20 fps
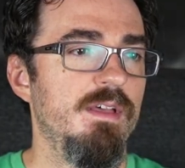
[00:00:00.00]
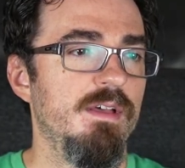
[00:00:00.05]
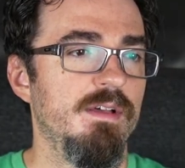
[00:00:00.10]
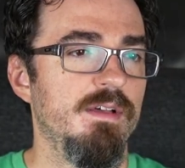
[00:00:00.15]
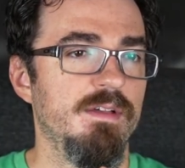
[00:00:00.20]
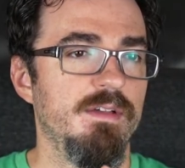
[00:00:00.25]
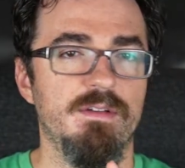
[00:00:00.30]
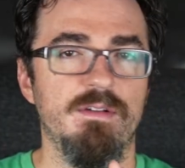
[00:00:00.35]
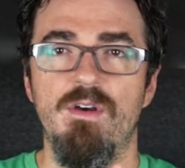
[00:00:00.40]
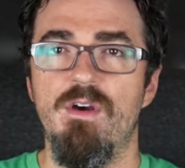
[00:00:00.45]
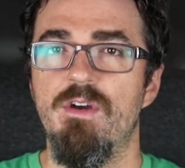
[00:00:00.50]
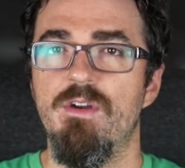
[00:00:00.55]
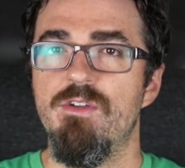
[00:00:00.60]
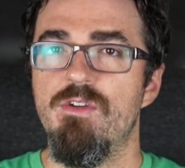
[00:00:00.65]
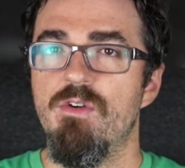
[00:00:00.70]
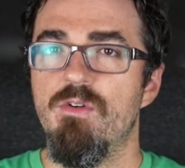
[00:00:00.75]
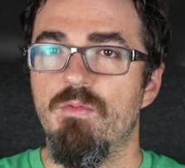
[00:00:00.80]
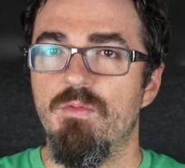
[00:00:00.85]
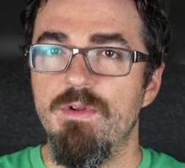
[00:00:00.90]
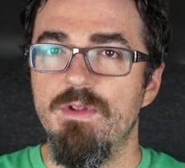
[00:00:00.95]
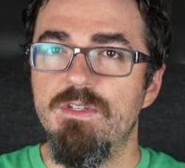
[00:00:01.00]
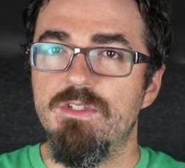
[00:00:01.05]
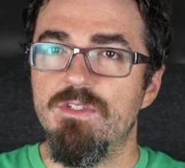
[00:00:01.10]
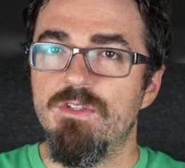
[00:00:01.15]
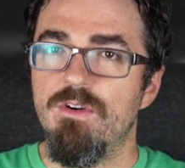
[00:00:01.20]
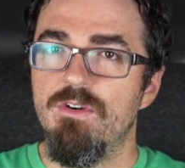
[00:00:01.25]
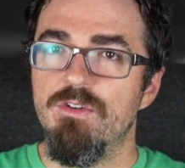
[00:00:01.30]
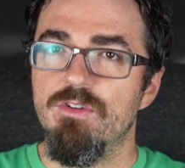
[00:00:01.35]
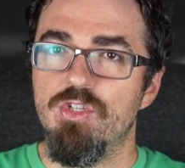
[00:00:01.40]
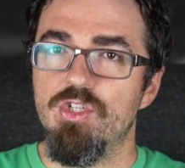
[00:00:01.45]
Audio
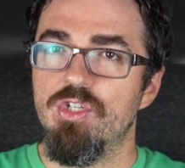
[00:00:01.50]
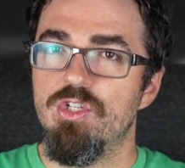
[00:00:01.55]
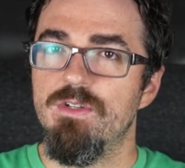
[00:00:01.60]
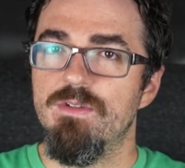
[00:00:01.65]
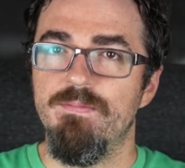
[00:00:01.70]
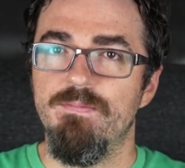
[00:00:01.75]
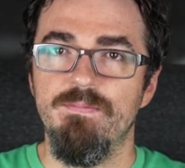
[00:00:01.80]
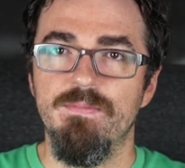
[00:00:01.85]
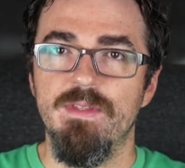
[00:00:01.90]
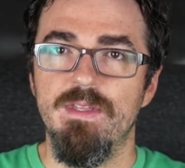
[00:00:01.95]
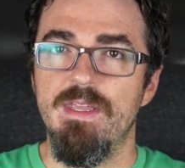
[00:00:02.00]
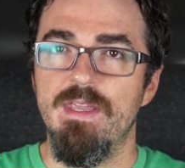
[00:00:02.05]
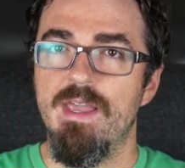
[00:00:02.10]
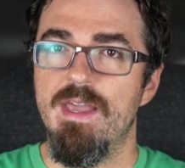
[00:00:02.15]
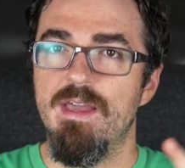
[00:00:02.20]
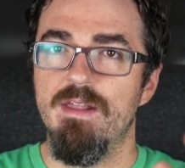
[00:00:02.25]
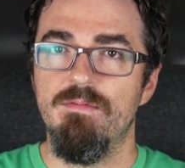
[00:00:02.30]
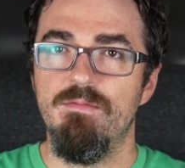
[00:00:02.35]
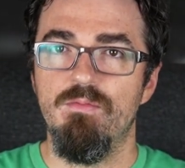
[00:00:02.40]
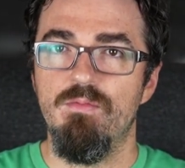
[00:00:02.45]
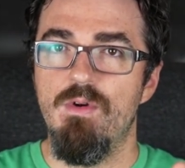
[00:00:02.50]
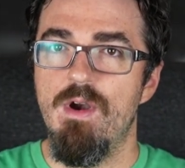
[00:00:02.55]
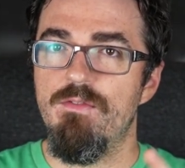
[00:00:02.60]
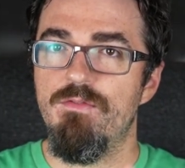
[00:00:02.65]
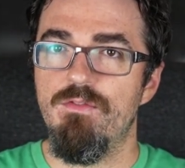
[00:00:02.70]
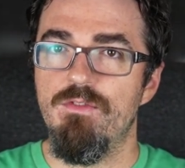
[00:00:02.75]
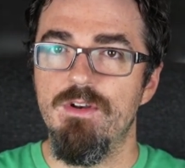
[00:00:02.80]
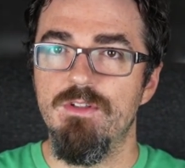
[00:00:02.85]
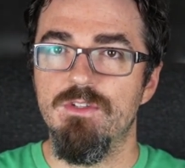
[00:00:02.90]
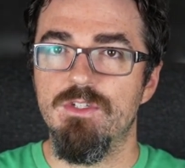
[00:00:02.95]
Research, he had
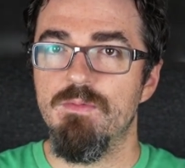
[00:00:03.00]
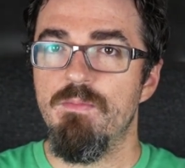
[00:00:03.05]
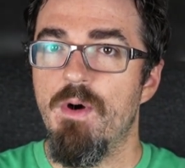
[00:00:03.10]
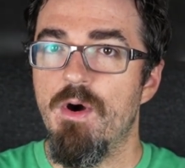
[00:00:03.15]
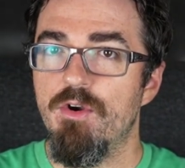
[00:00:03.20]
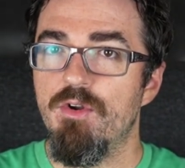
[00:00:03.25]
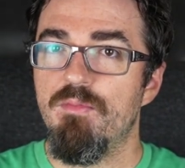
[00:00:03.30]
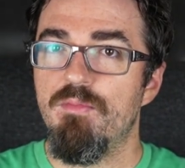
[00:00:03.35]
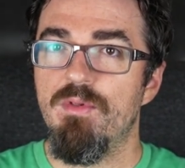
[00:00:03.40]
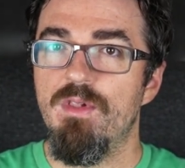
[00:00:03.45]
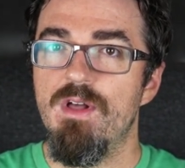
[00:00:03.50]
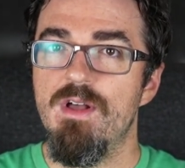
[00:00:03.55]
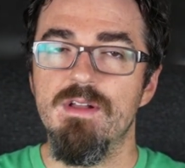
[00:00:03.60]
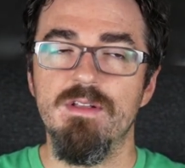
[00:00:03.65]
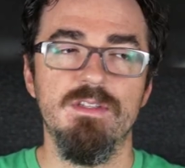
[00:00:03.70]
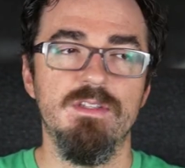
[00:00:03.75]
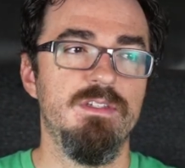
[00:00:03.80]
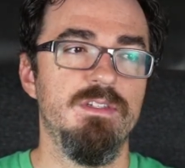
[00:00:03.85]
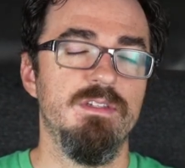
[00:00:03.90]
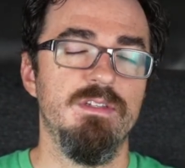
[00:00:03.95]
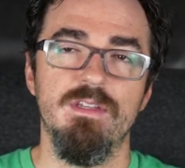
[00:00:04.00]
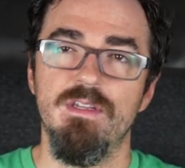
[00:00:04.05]
reference monoblocks.